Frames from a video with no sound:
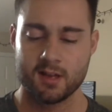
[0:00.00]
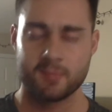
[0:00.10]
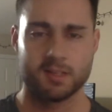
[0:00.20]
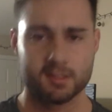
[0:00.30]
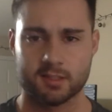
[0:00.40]

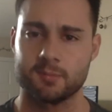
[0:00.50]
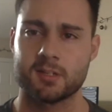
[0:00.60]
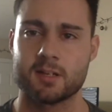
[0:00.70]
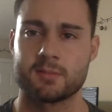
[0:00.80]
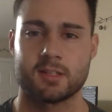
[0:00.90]
because
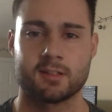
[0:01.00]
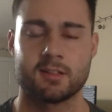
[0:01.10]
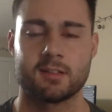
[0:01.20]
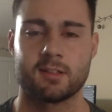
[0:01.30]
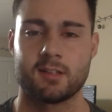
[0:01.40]
sometimes at the
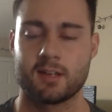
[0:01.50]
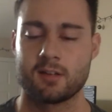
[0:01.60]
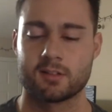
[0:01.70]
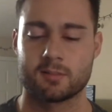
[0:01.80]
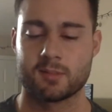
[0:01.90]
end of the day I'll
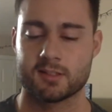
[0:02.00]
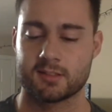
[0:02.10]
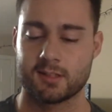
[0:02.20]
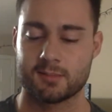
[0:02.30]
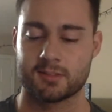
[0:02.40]
look at my
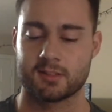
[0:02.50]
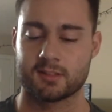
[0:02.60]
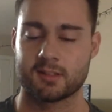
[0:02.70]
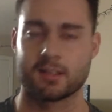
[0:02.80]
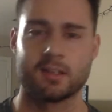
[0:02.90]
steps and it's